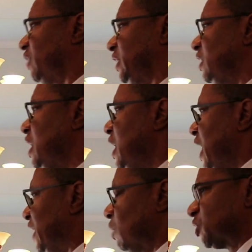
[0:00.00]
And,
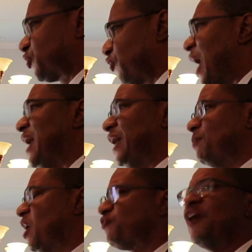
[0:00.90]
and it was Friday
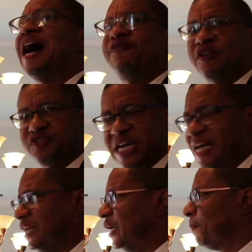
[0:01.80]
about
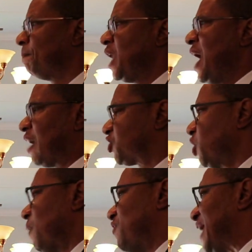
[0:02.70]
5.15 and our
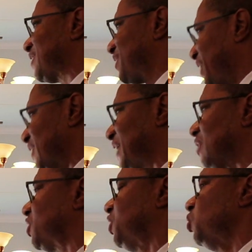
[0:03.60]
supervisor sent us
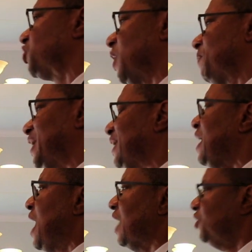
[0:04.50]
out to do something
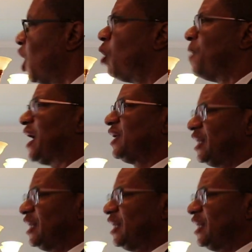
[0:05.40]
and nobody,